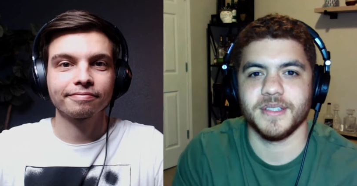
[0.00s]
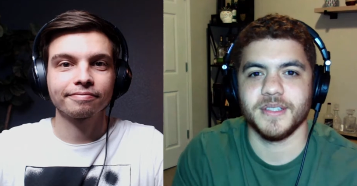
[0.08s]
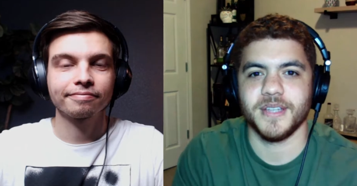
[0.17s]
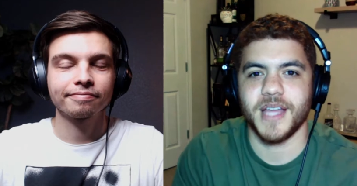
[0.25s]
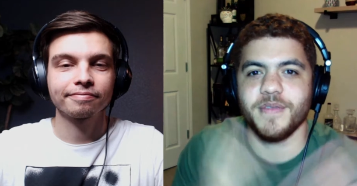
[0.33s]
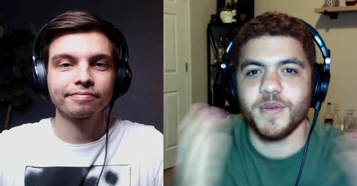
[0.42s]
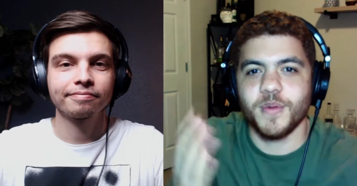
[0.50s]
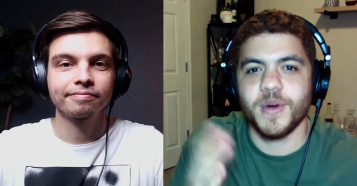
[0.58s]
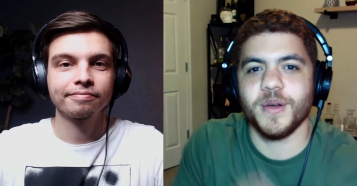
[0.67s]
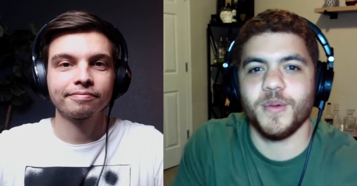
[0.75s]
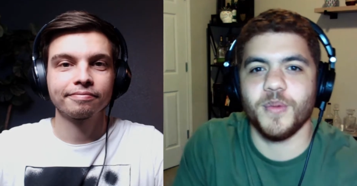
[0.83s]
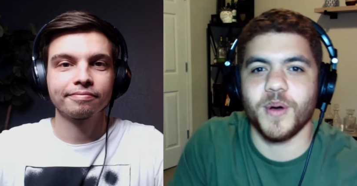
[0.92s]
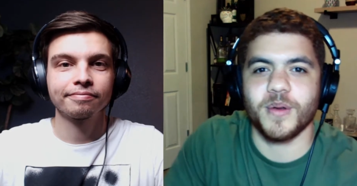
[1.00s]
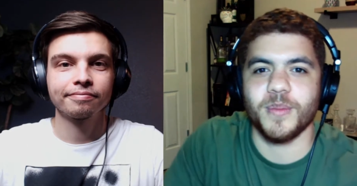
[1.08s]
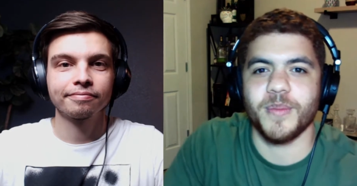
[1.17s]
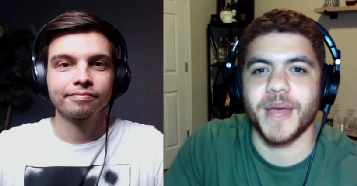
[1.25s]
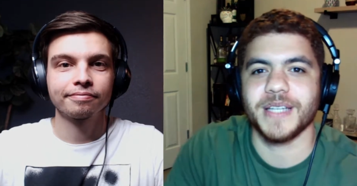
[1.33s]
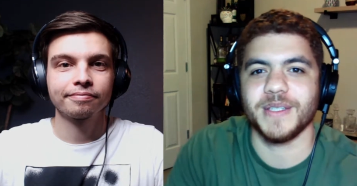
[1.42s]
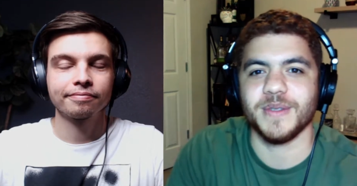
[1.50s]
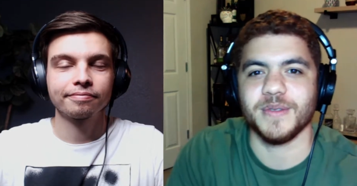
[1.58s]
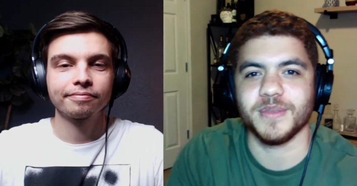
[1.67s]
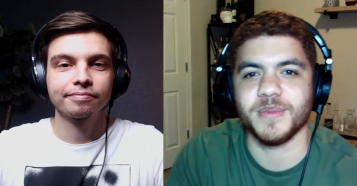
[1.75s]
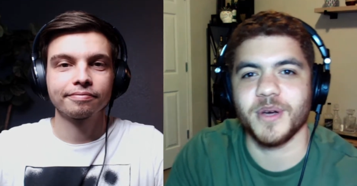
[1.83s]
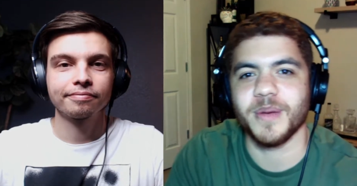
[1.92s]
Speaker 1: Hey everyone, welcome back to
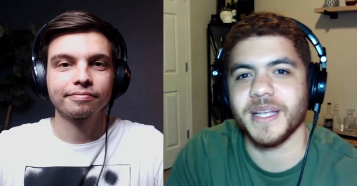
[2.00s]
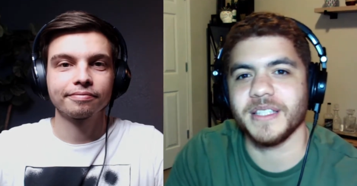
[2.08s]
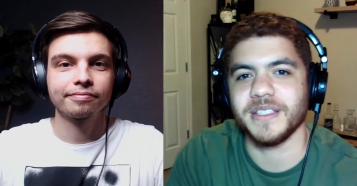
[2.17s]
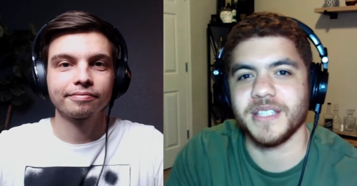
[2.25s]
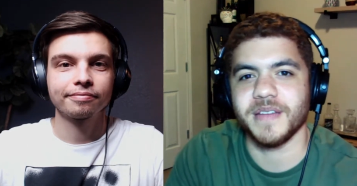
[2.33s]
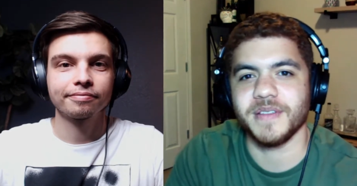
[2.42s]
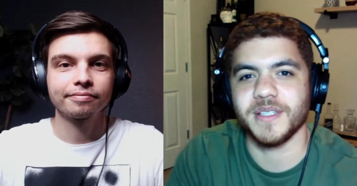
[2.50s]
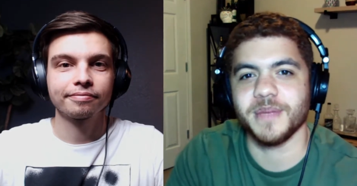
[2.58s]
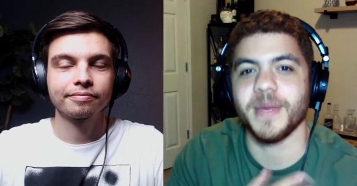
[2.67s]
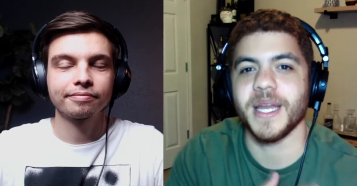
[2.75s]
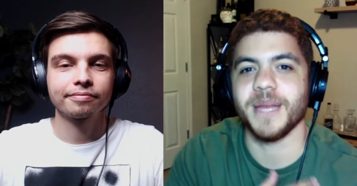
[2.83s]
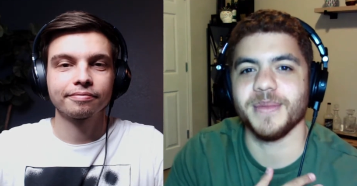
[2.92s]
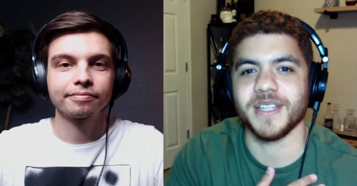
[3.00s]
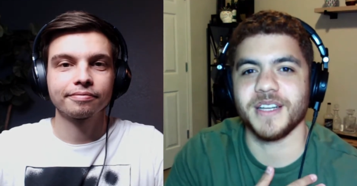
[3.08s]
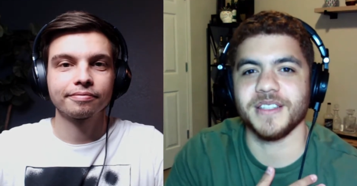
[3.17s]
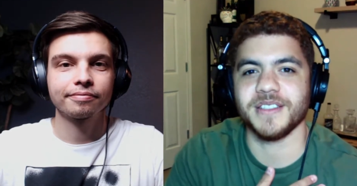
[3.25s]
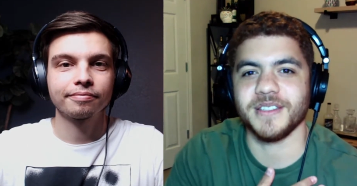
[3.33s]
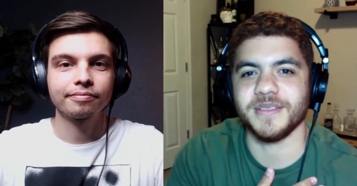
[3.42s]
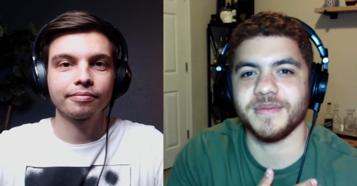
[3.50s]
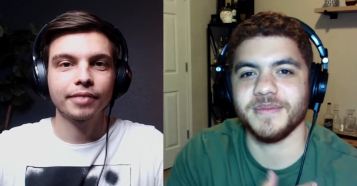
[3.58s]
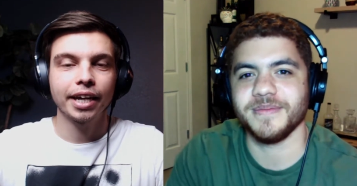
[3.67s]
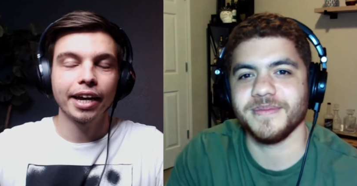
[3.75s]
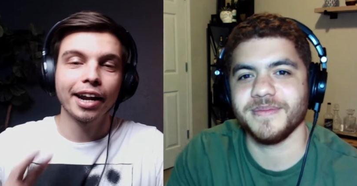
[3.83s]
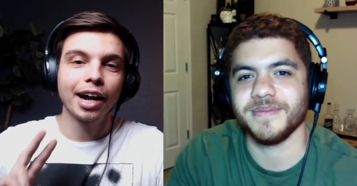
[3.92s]
Small Batch Devs. My name is Austin.
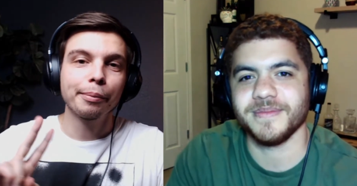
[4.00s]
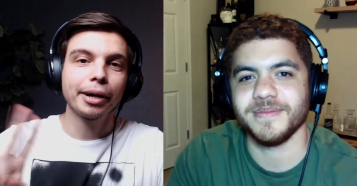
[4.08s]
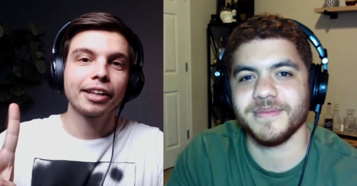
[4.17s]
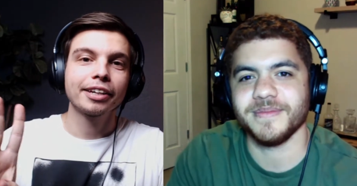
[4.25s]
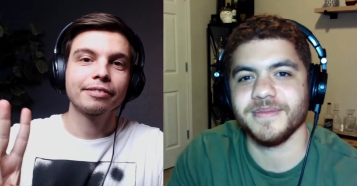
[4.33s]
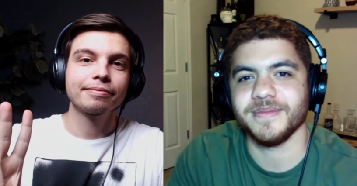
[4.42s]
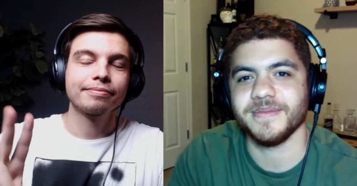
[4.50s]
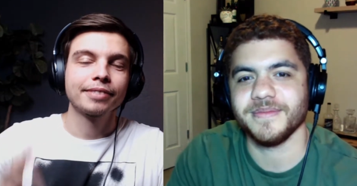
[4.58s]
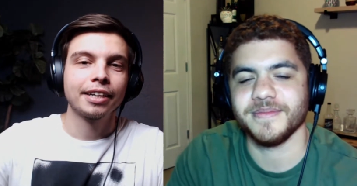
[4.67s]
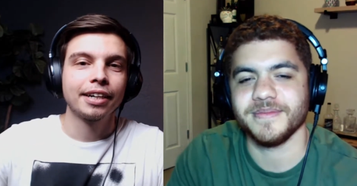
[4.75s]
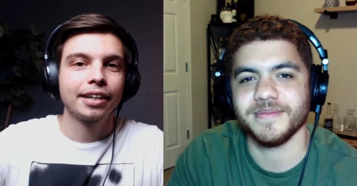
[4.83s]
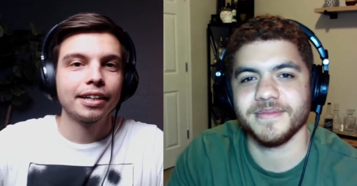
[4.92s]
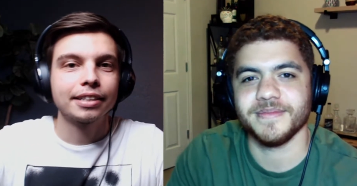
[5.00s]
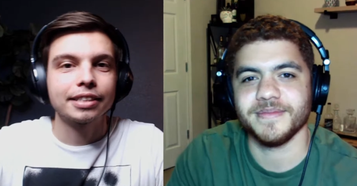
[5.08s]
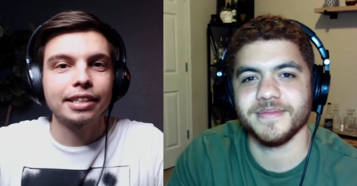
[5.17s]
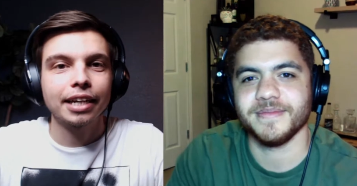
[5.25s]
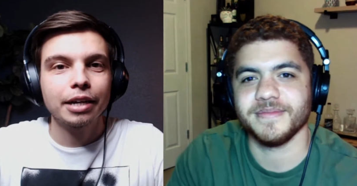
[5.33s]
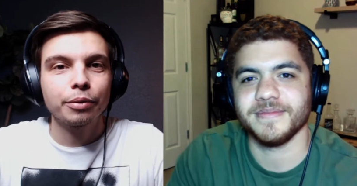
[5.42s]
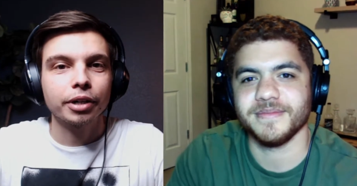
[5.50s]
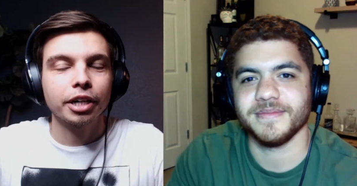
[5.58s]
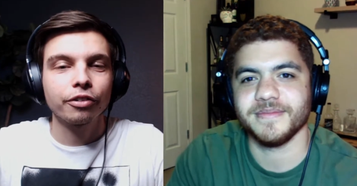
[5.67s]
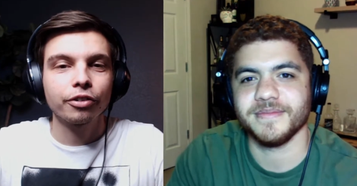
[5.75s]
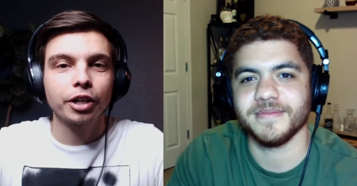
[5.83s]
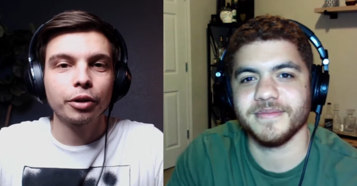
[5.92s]
Speaker 2: And I'm Elliot. Today we're
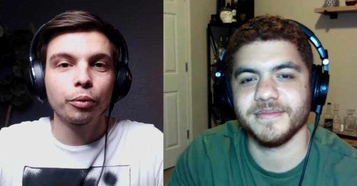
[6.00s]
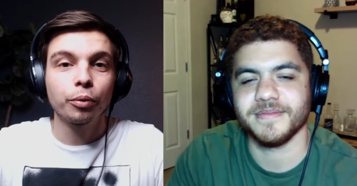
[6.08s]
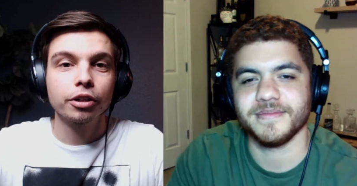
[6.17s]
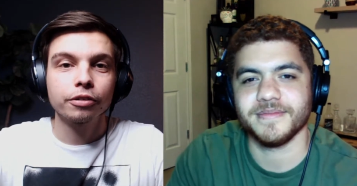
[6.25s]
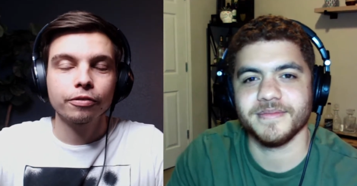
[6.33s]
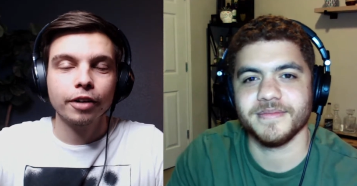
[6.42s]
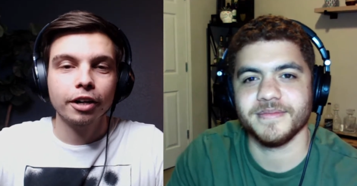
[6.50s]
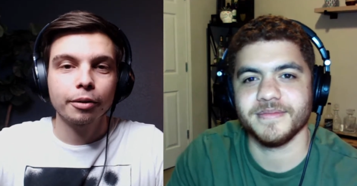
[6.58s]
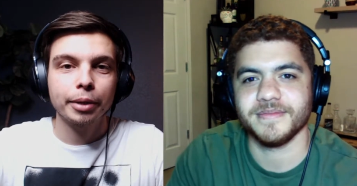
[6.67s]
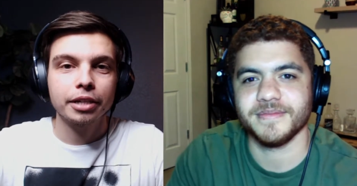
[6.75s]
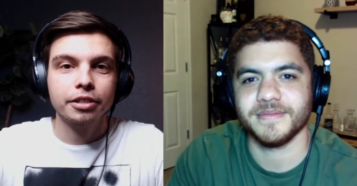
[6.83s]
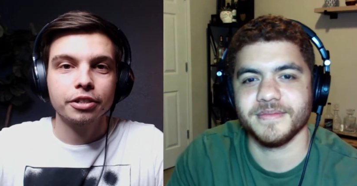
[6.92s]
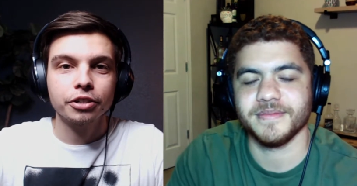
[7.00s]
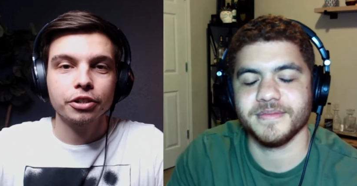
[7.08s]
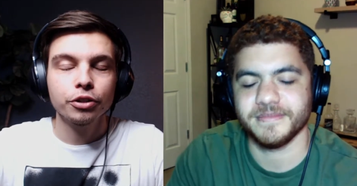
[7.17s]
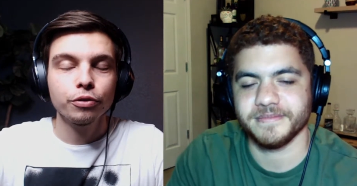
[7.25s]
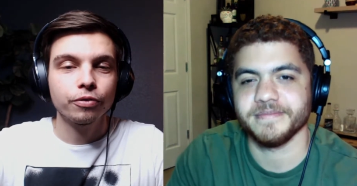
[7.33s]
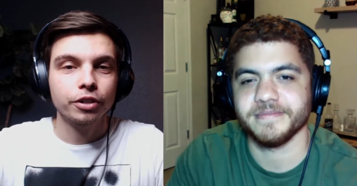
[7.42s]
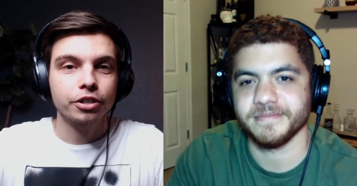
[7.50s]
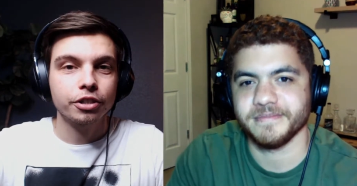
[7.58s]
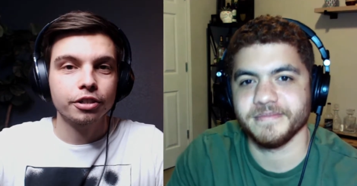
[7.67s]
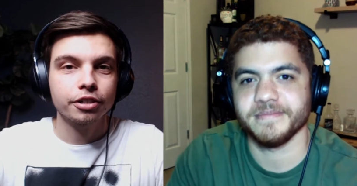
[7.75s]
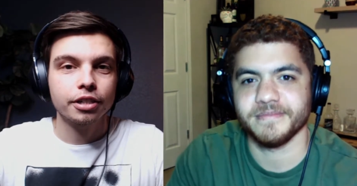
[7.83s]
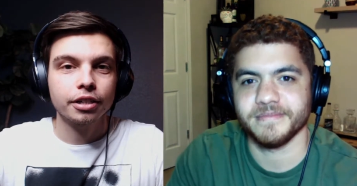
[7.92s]
covering one of Firebase's new
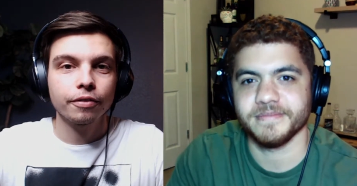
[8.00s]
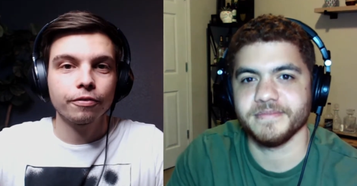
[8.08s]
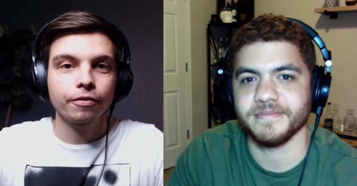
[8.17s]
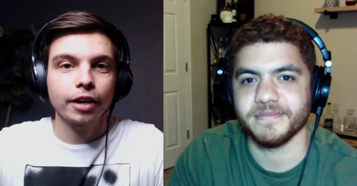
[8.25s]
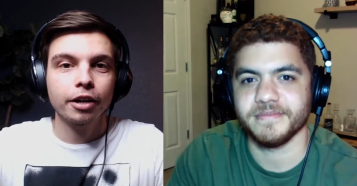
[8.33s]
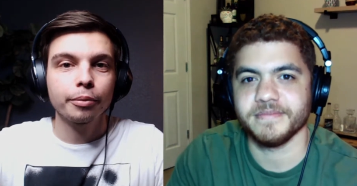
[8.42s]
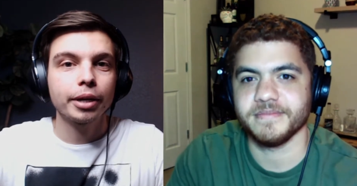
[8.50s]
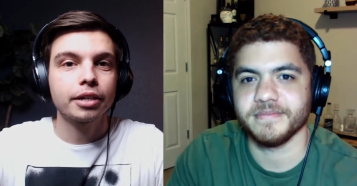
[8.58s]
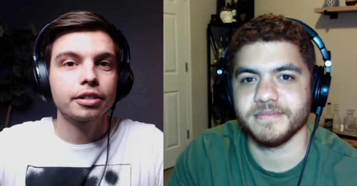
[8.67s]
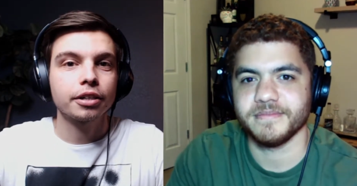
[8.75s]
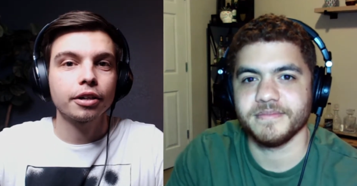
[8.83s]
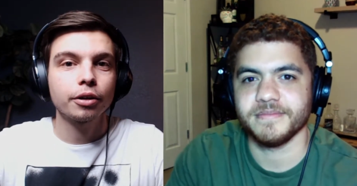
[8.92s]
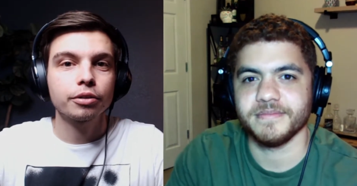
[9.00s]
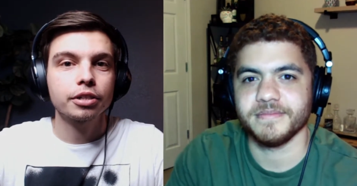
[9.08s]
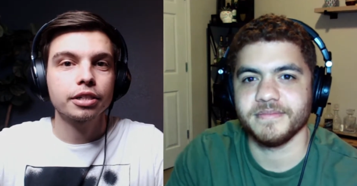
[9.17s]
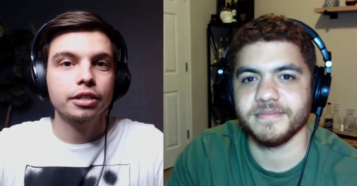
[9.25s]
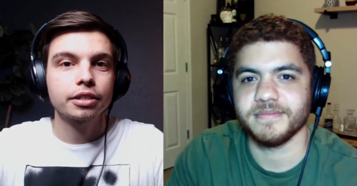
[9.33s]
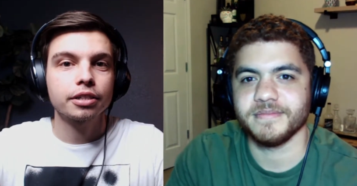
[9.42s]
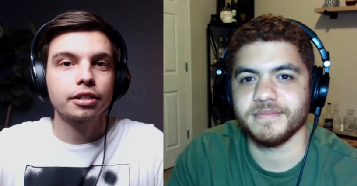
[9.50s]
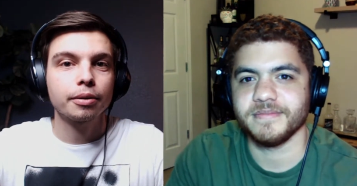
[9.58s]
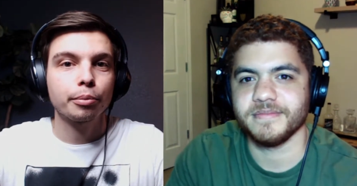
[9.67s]
features, Firebase Hosting's